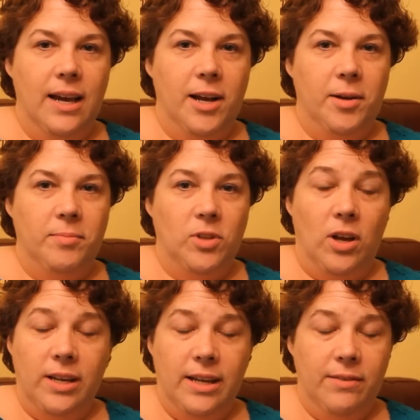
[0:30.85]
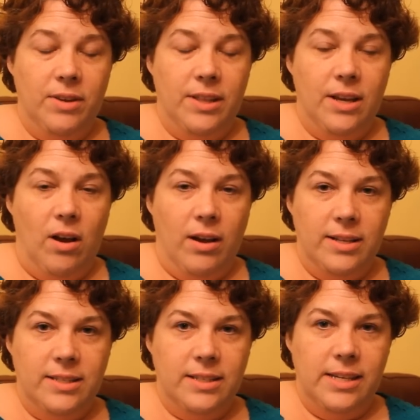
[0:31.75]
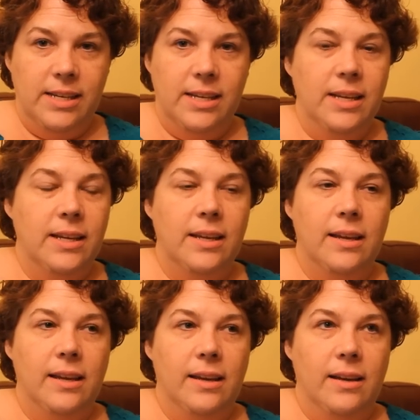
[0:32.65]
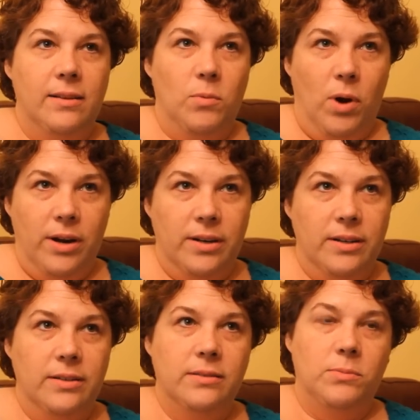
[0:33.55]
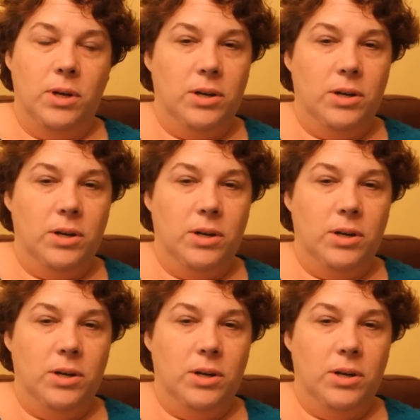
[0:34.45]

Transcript: logging everything honestly, water,